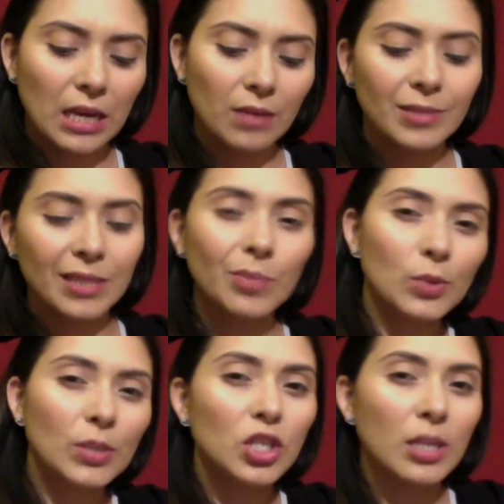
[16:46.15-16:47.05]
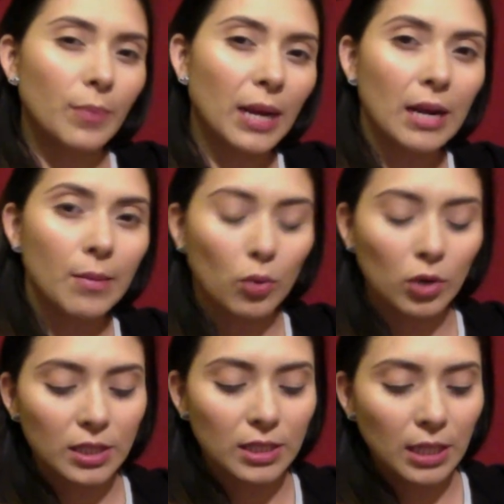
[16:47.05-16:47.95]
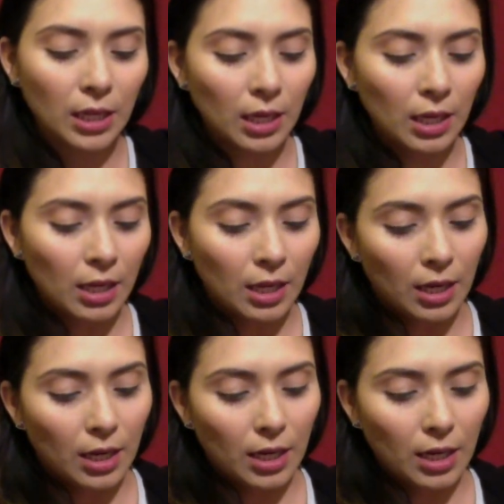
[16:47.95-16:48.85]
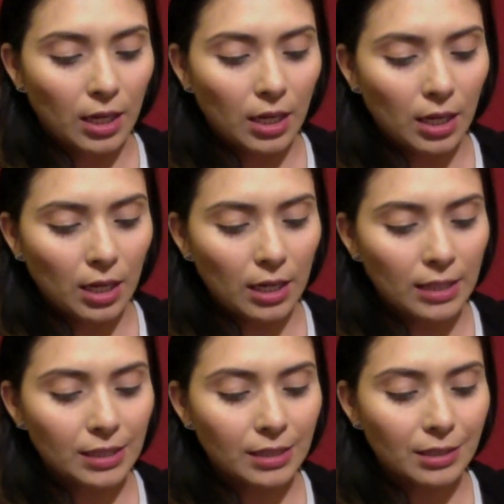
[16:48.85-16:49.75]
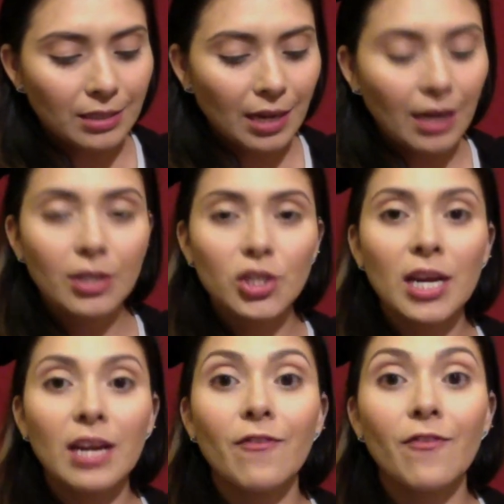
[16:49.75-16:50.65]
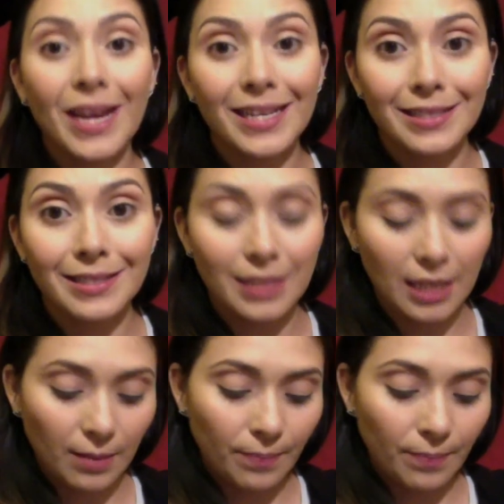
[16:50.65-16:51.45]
It's in between champagne and bronzy. And it's in the shade Fantasy.